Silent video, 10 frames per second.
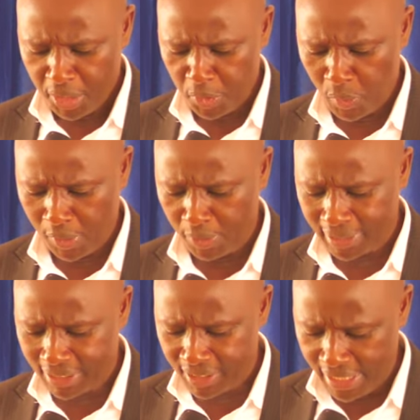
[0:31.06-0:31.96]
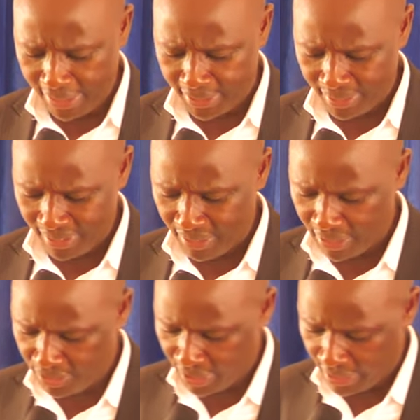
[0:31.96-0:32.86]
"Your daughter is dead,"
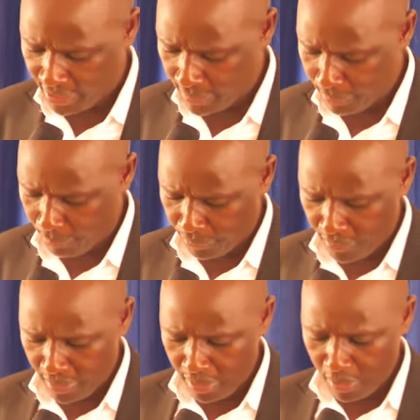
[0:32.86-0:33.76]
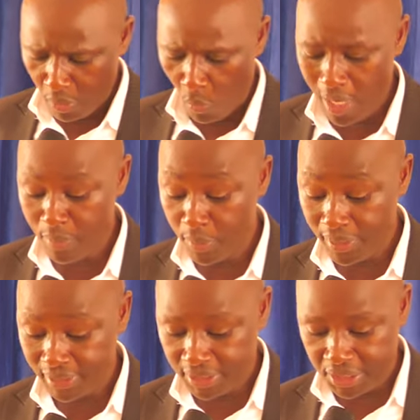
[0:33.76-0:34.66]
they said. "Why
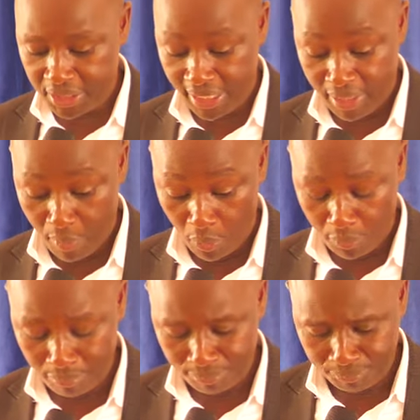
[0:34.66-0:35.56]
bother the teacher anymore?"